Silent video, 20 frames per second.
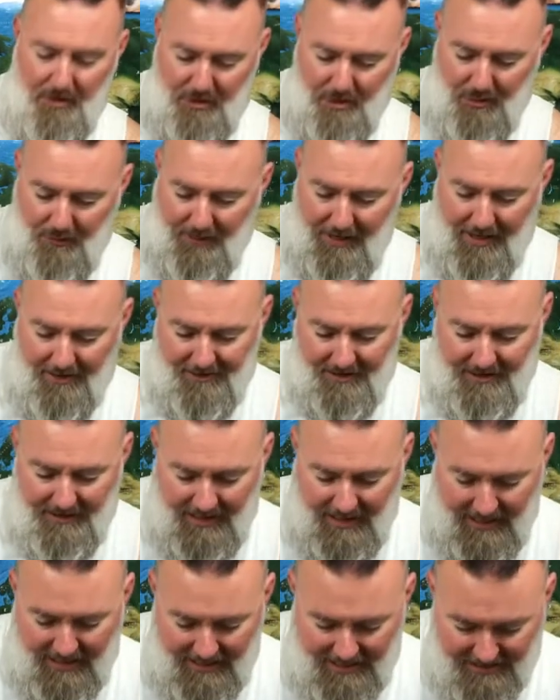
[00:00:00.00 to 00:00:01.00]
the
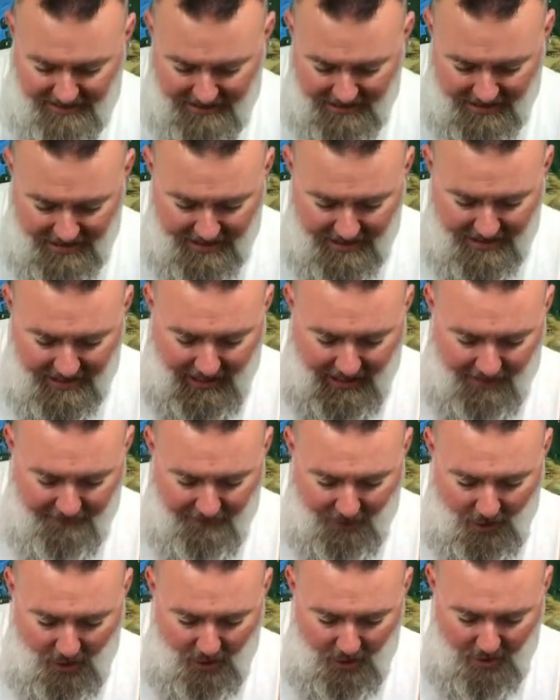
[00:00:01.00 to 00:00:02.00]
2009s, have
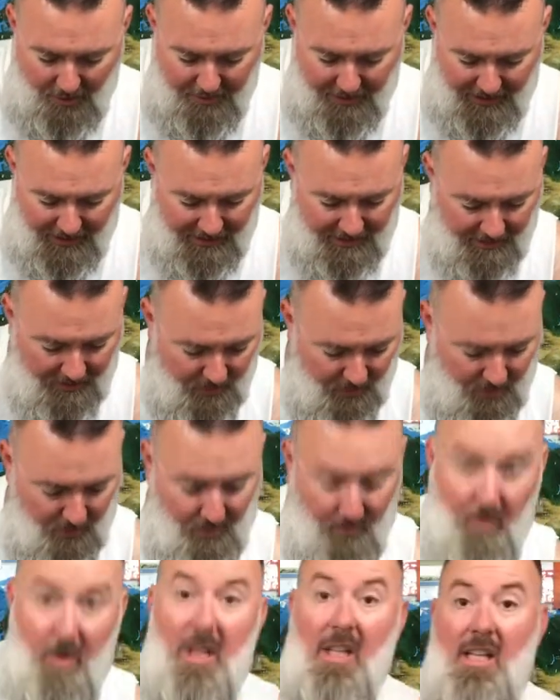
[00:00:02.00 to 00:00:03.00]
all been
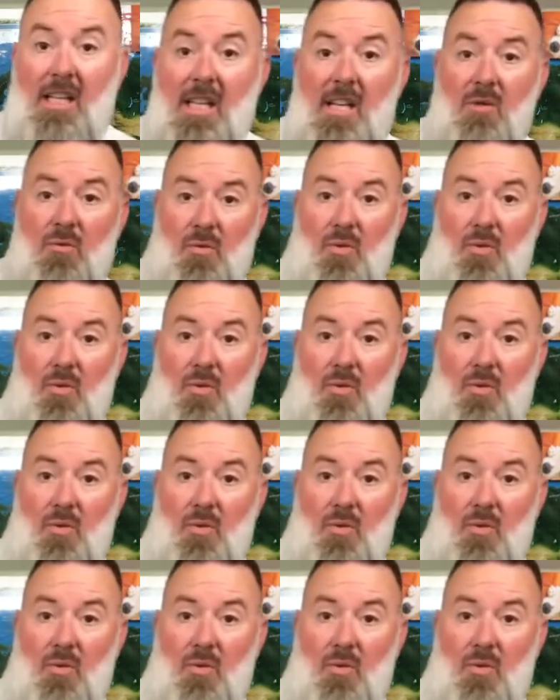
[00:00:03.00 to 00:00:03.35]
really,